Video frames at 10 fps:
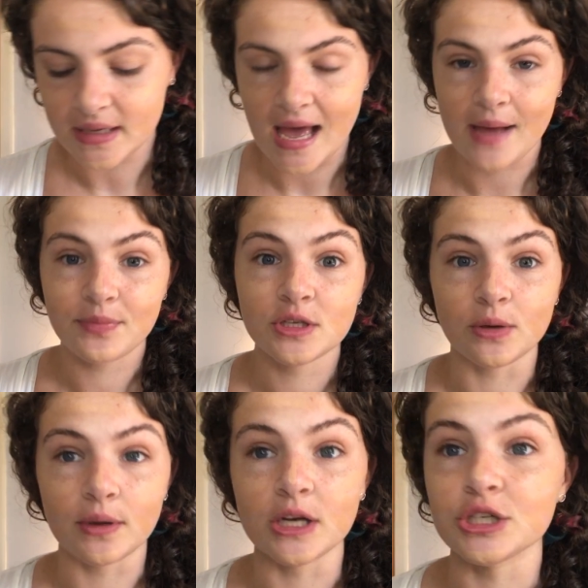yeah, so
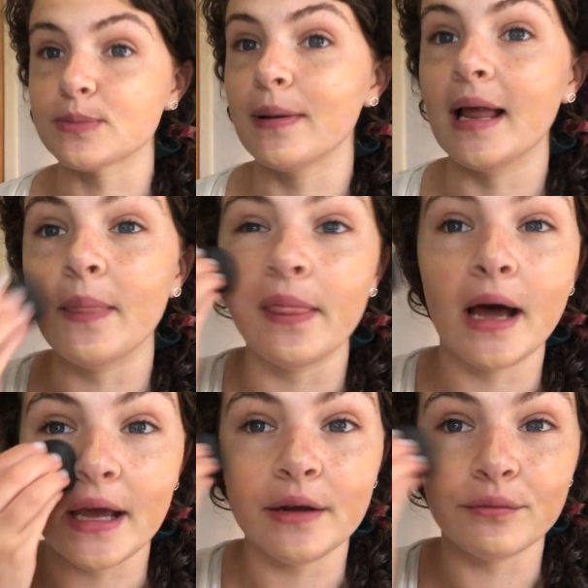I'm gonna just blend
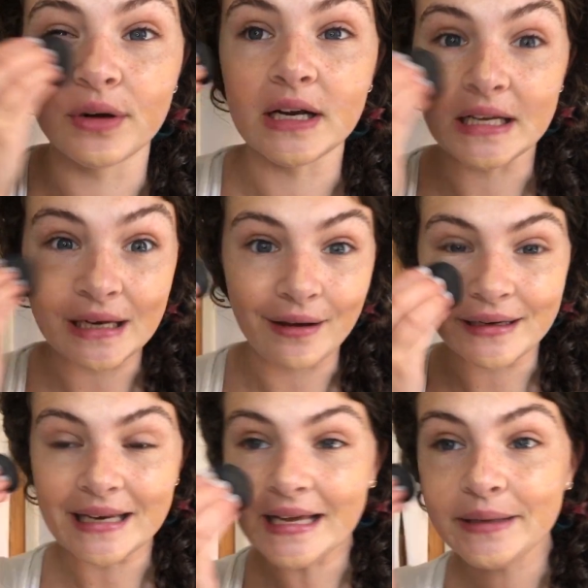that in really
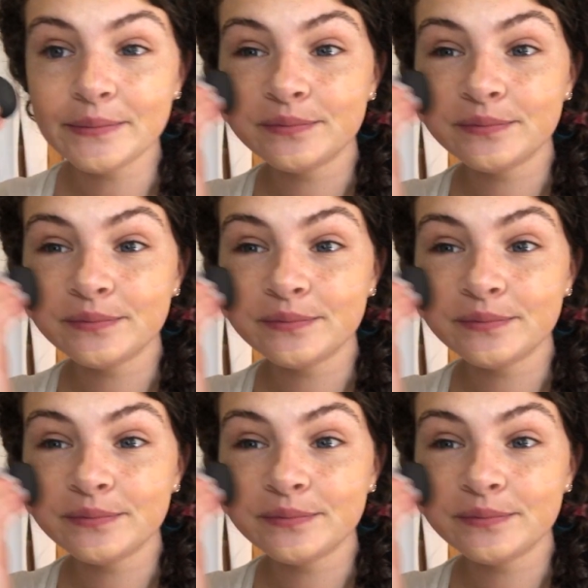lightly.